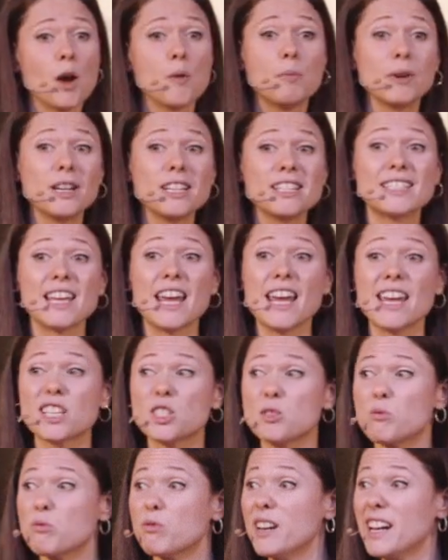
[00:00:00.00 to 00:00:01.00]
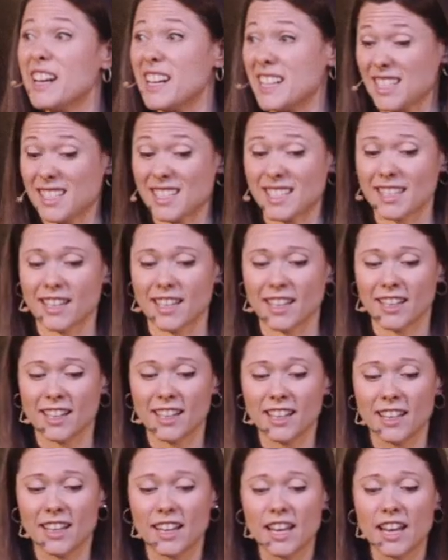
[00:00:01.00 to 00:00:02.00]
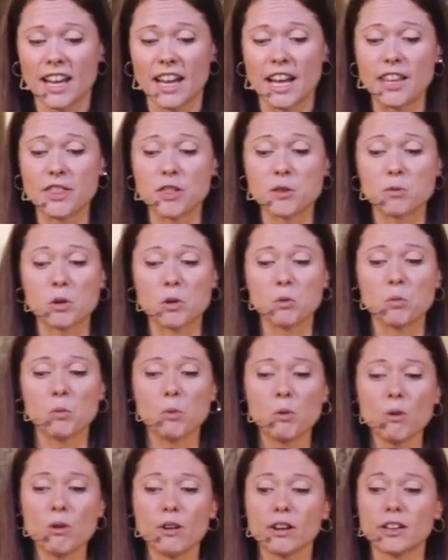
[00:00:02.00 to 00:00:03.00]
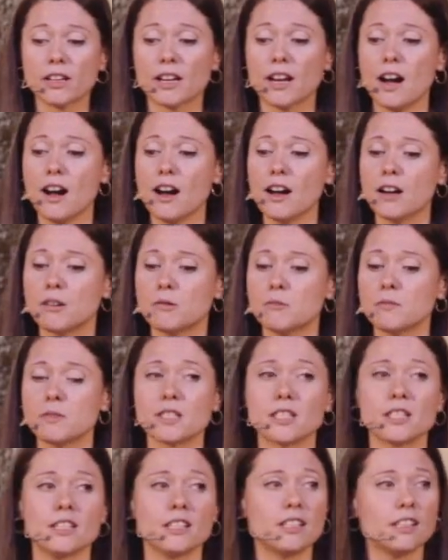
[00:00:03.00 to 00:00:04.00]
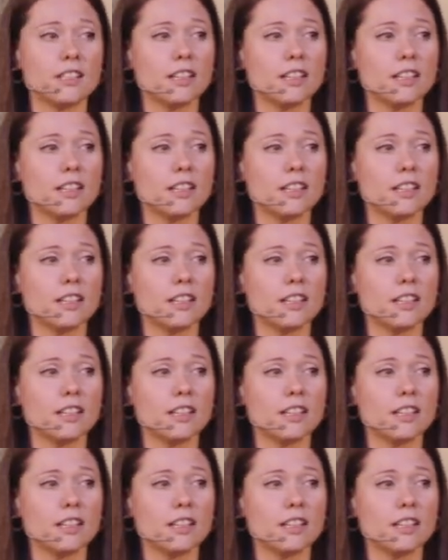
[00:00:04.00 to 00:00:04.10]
But it takes risk, and the reward comes